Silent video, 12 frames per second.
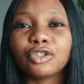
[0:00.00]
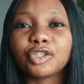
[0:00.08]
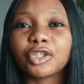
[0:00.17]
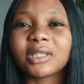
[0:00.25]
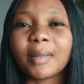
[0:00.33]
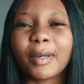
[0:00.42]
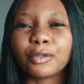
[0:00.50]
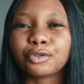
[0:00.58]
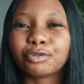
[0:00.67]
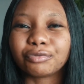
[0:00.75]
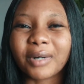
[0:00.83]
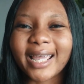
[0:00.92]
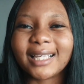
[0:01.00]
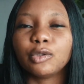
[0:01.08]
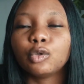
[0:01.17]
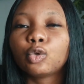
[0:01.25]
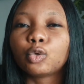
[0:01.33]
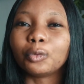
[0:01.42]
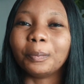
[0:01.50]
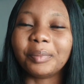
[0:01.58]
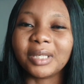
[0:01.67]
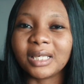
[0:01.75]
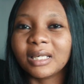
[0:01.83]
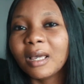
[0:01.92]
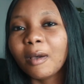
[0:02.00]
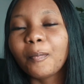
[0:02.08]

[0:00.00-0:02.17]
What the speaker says: not just about trying to be